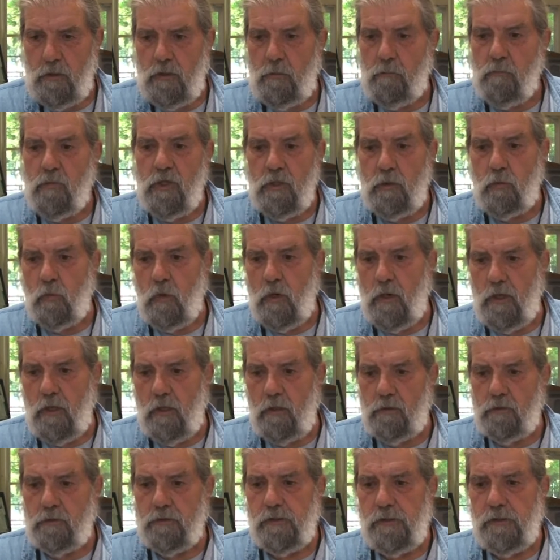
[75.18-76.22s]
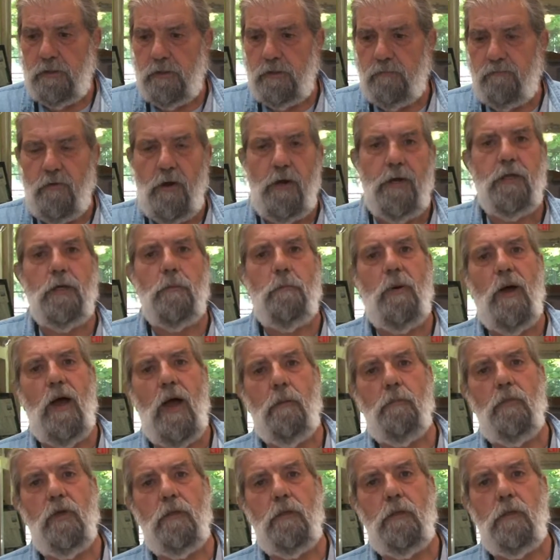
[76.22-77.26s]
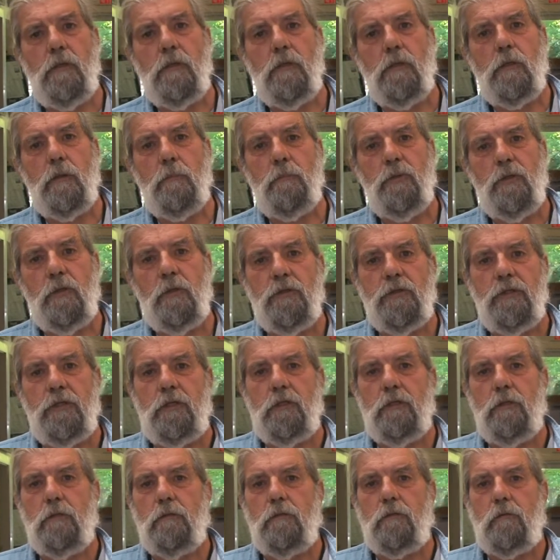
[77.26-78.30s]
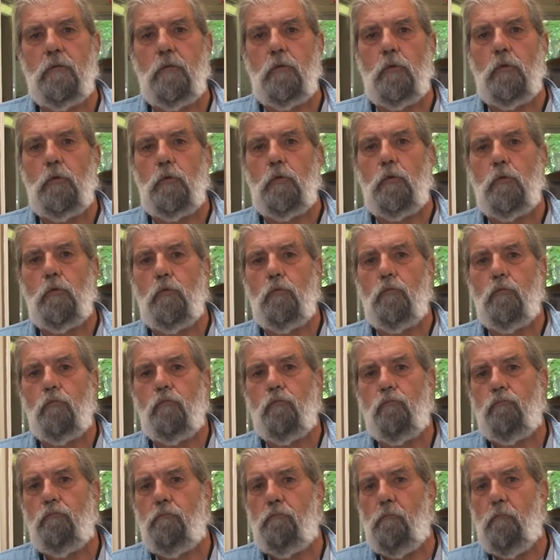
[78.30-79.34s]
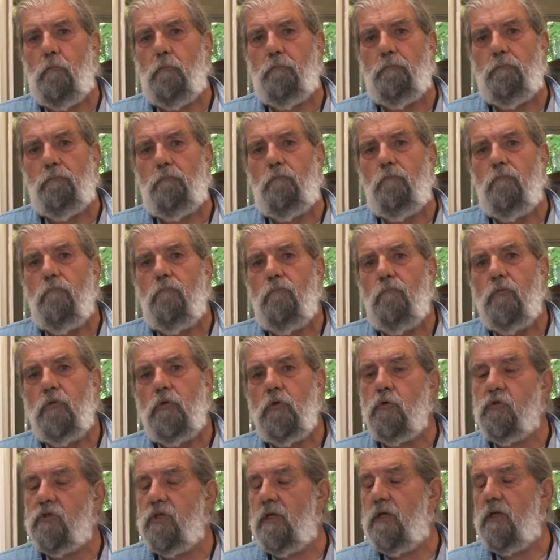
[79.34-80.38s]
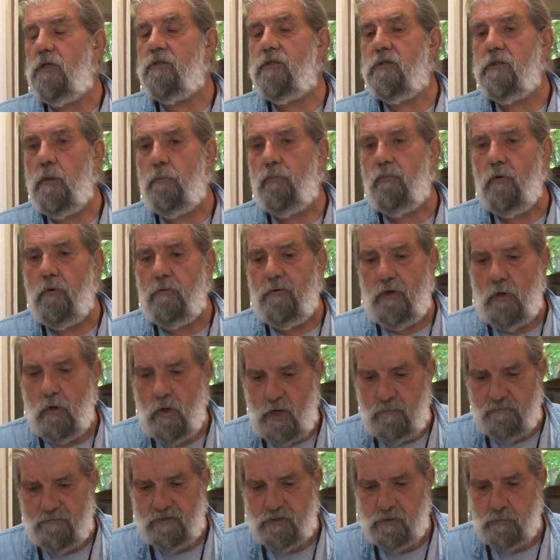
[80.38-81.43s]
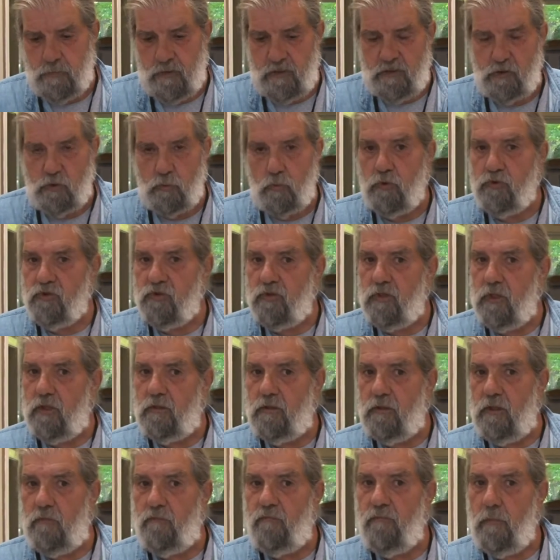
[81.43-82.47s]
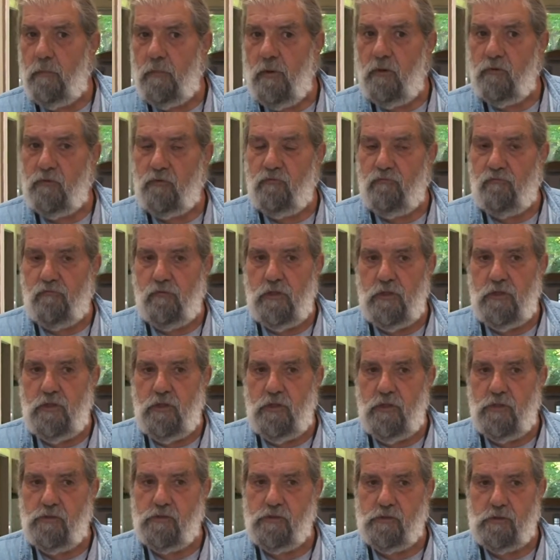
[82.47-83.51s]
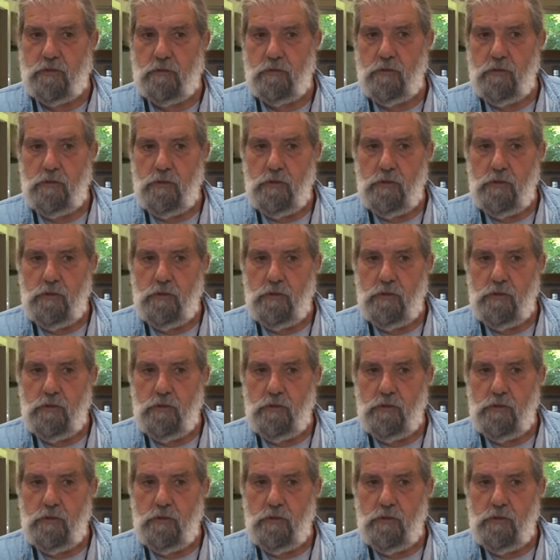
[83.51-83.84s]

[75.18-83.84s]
Meanwhile, the fire department needed a building to use it as temporary office space, which they did for about 3 years.